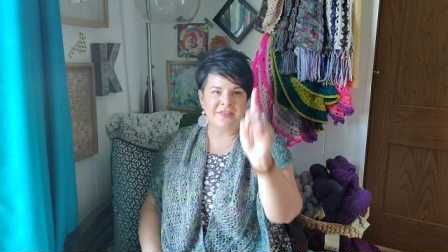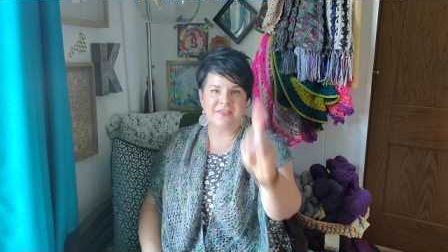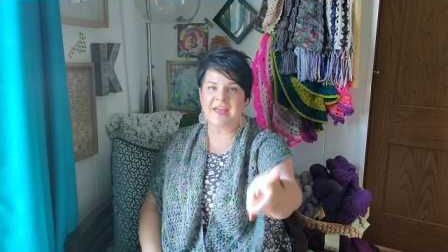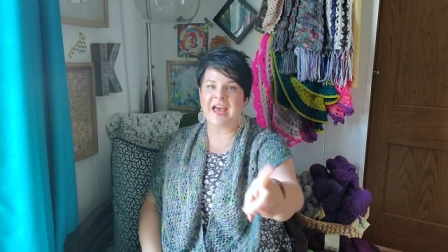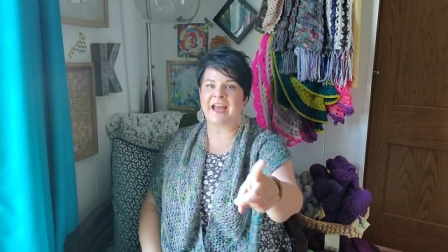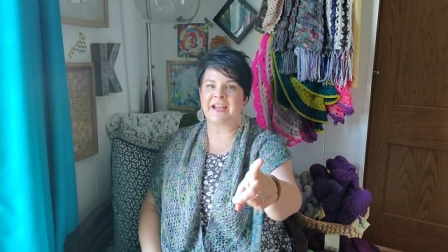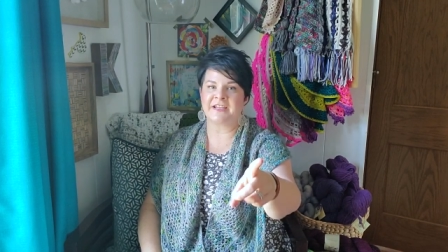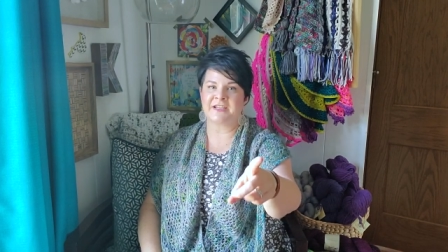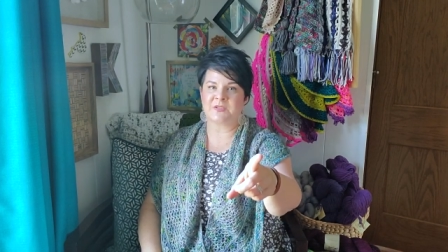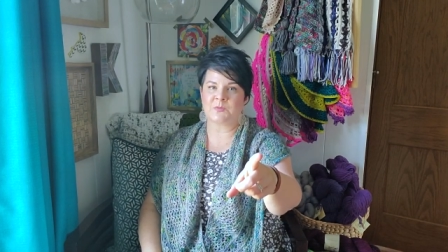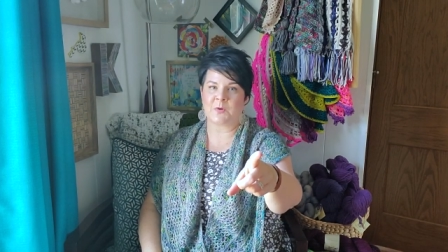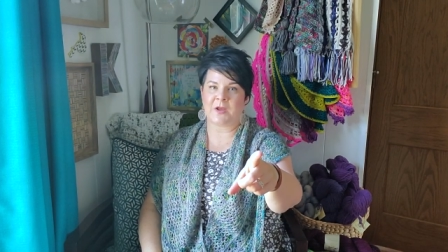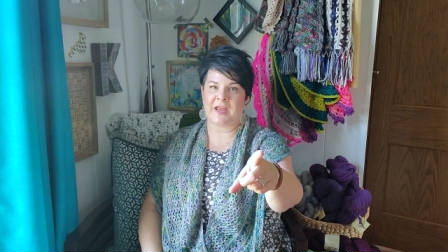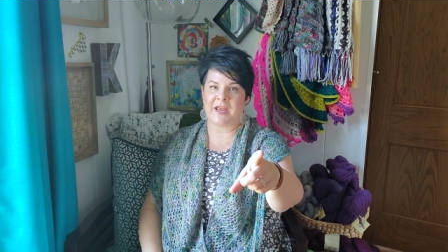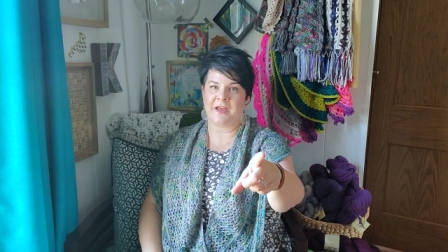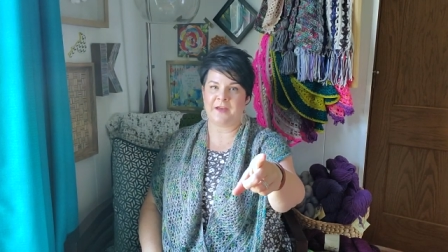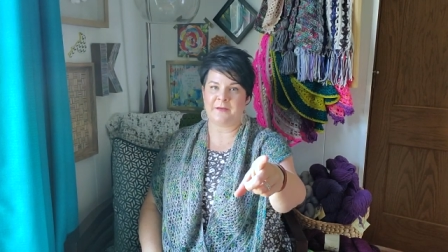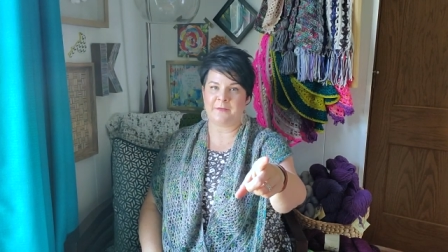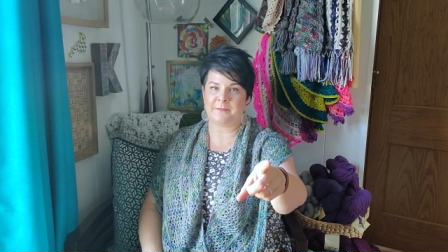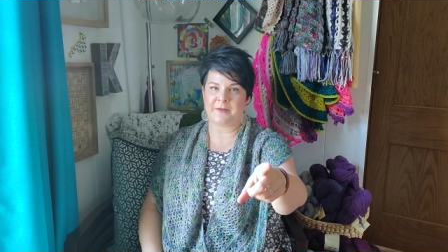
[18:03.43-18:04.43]
that is why
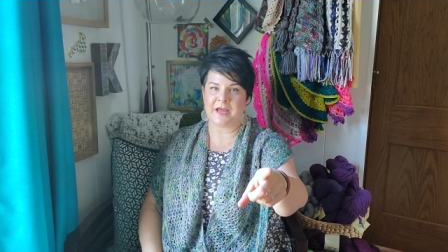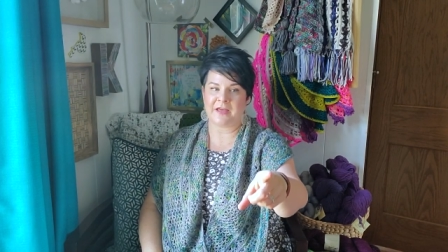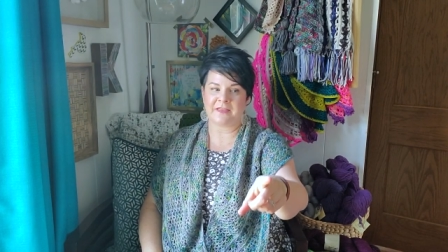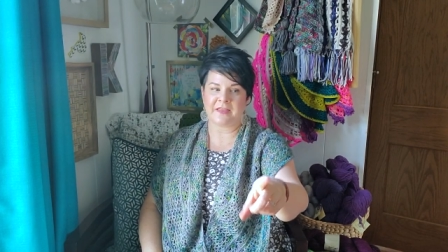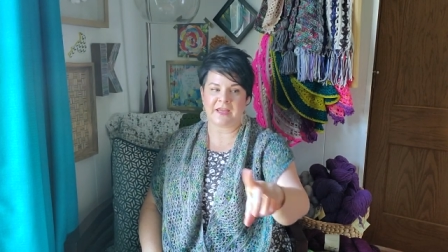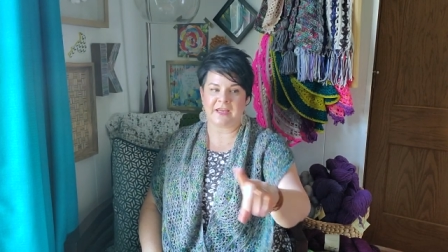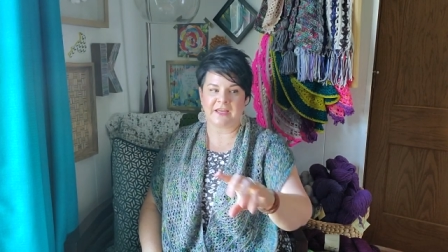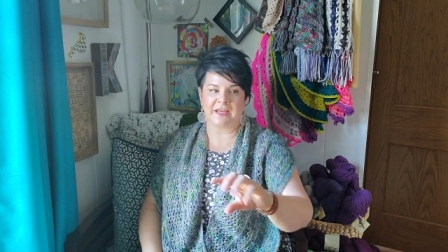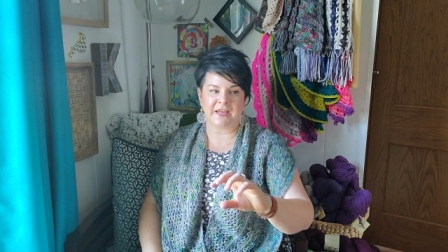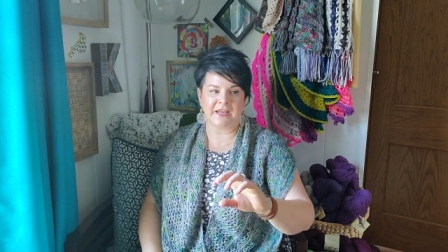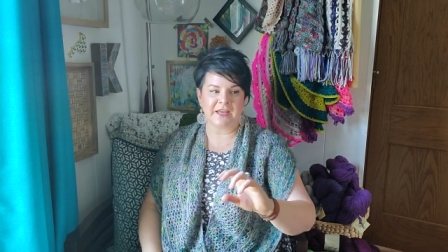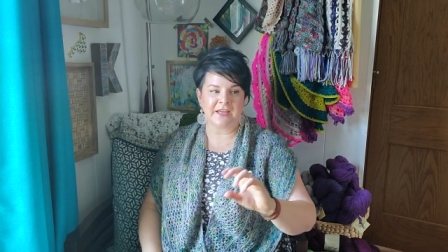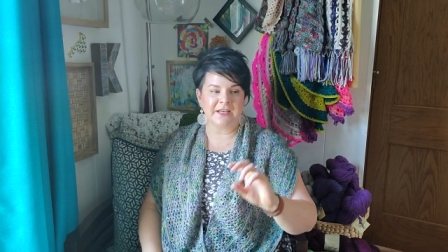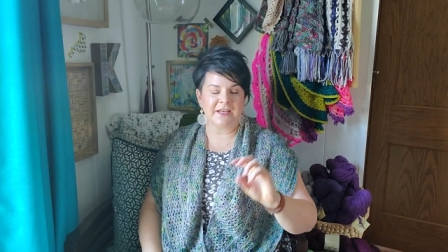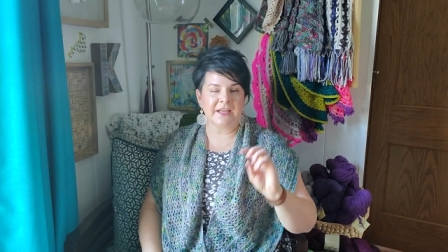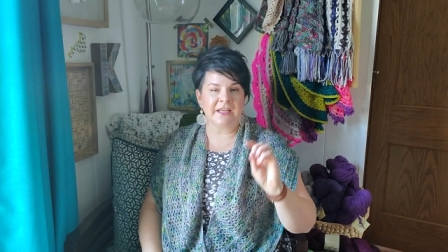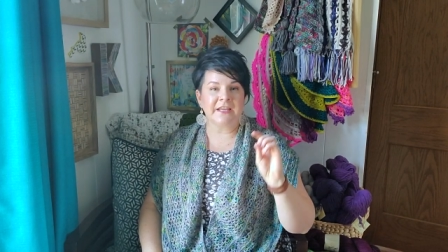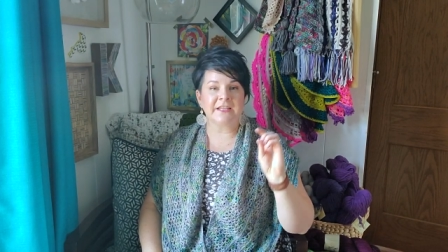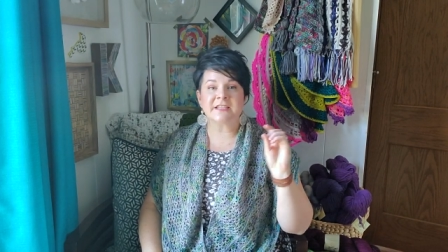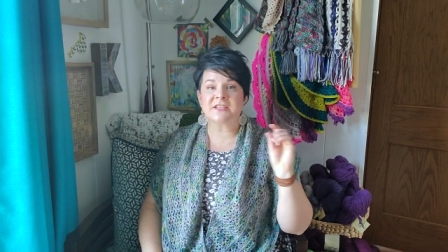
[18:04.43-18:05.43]
I'm not liking it.
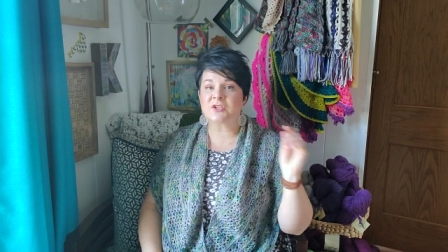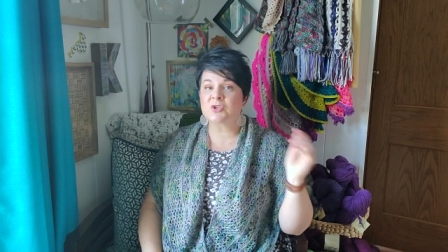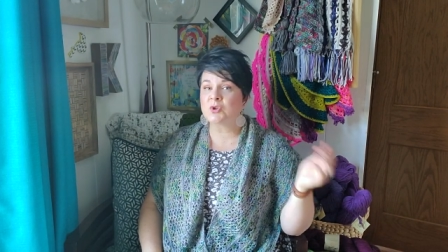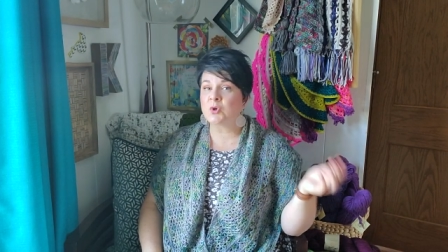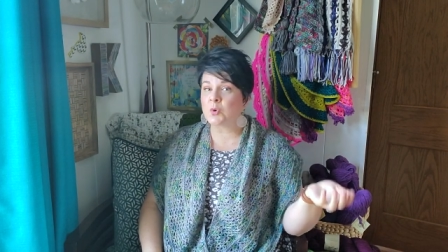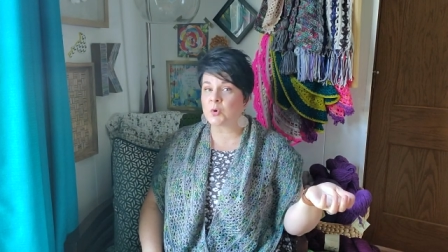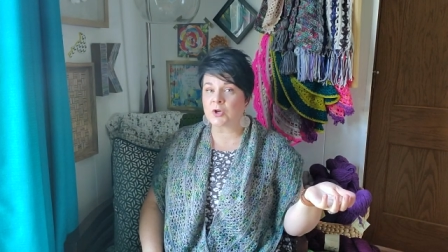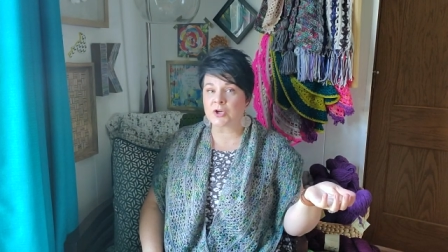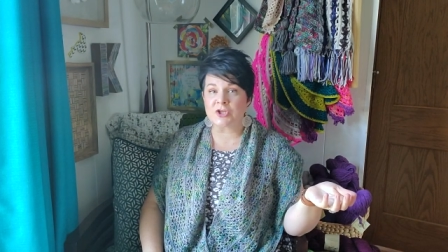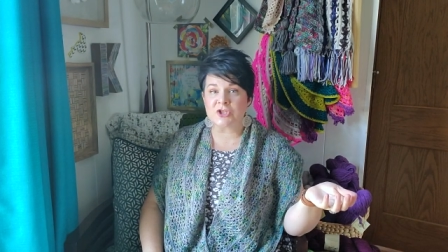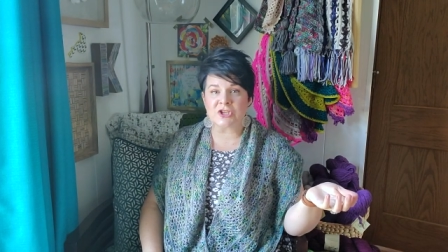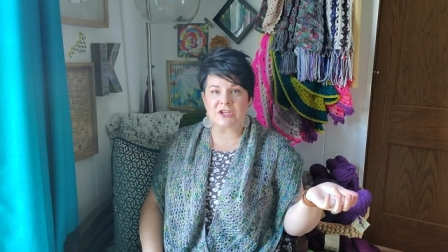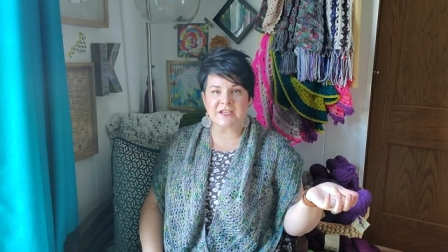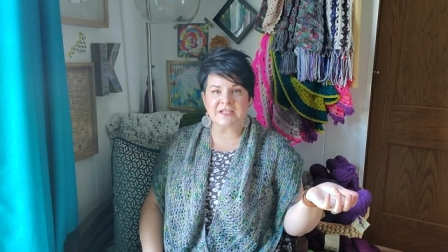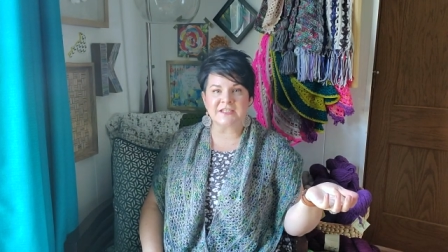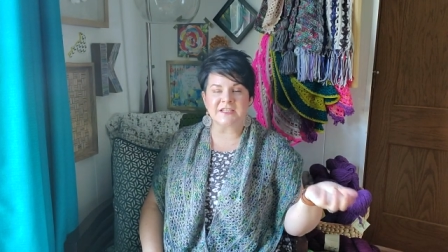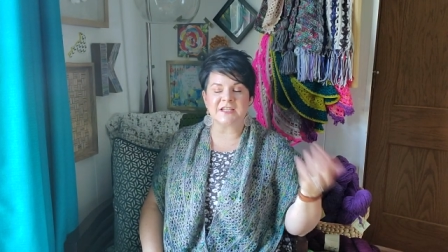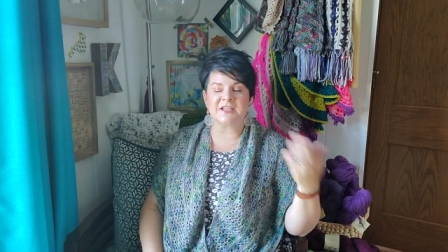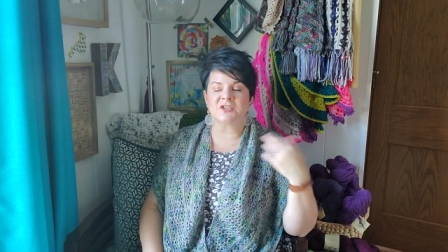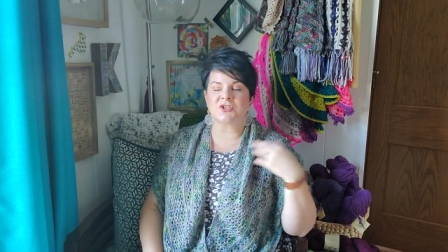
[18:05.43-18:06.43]
It's
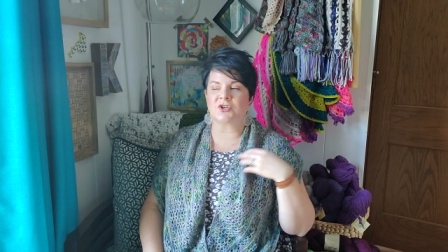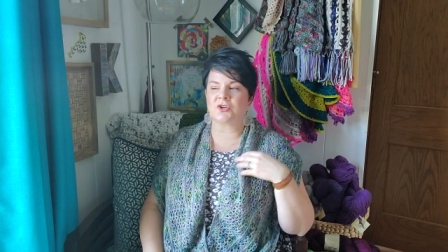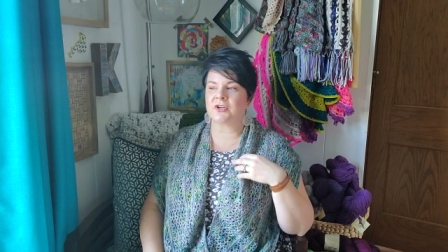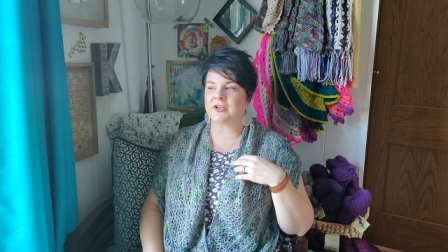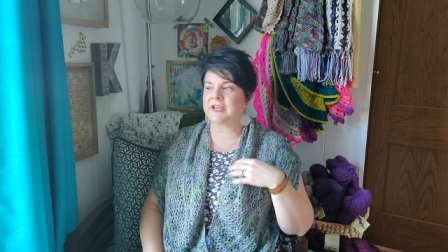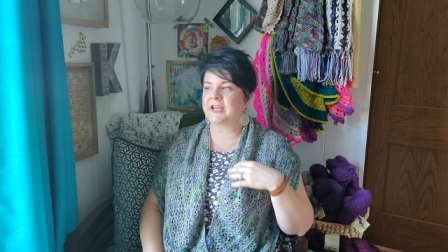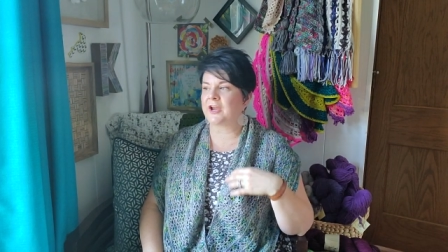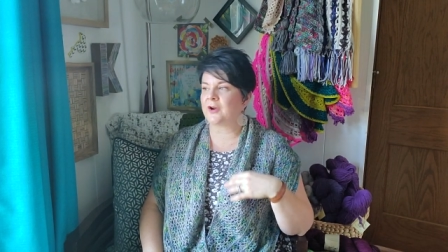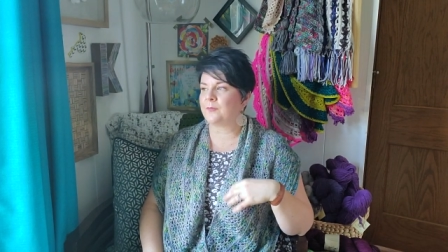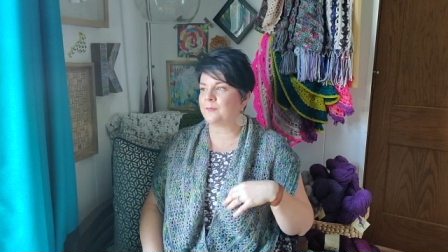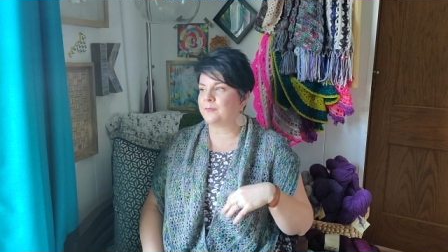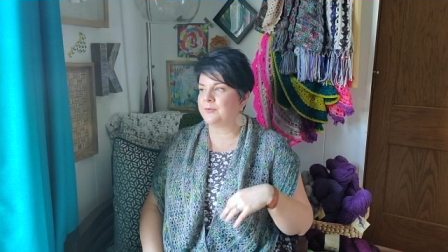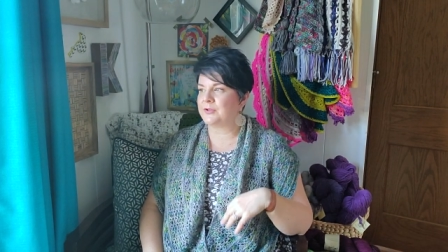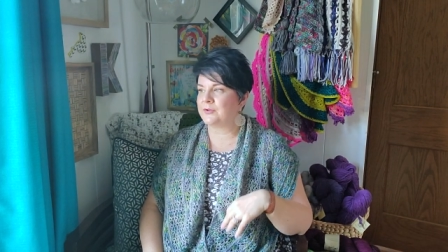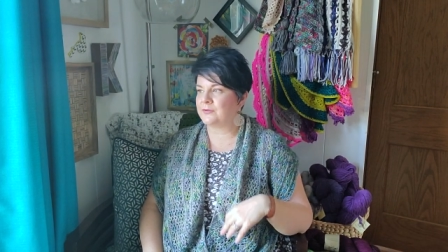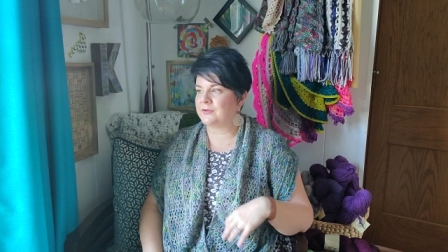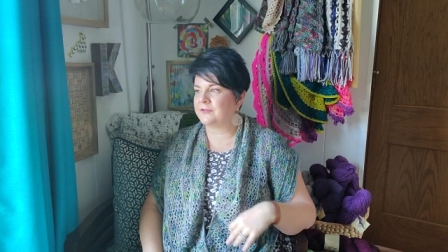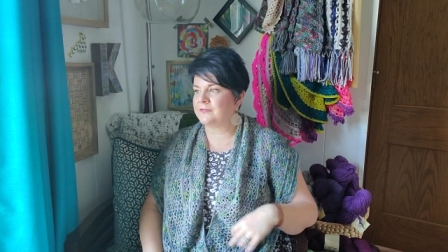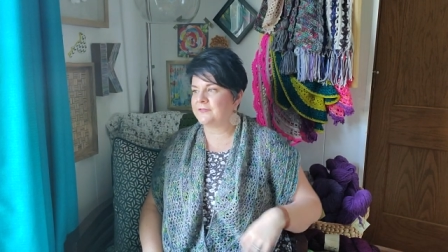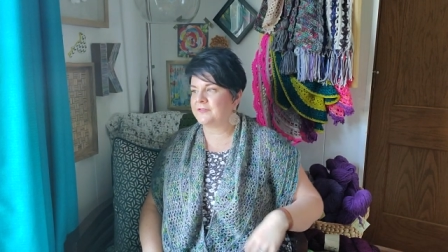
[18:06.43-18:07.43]
gorgeous. It's turning out
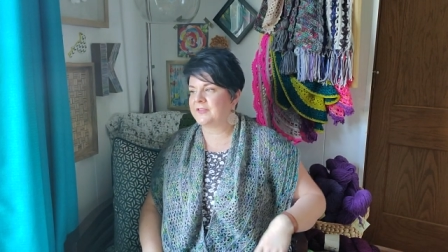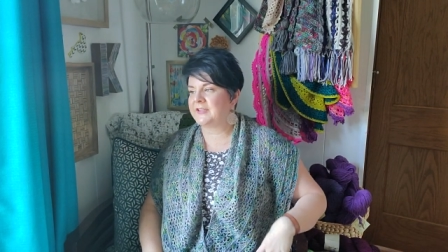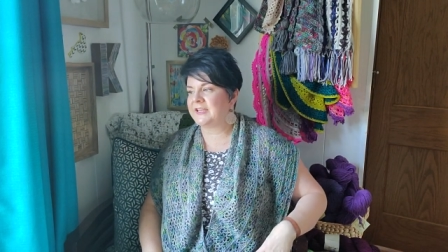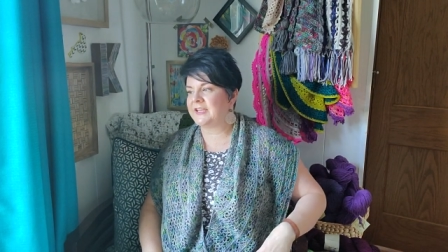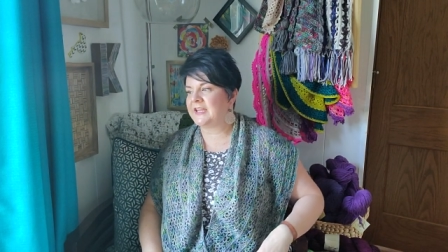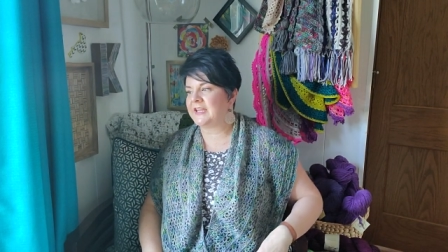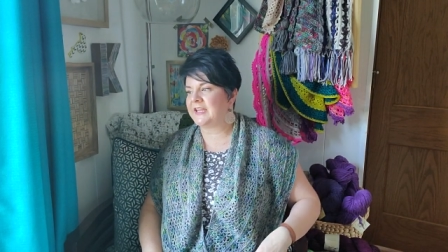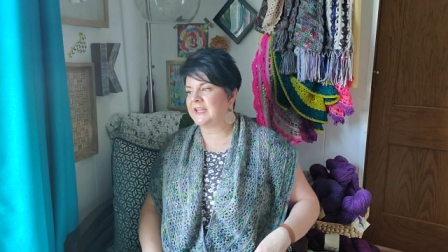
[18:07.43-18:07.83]
beautifully.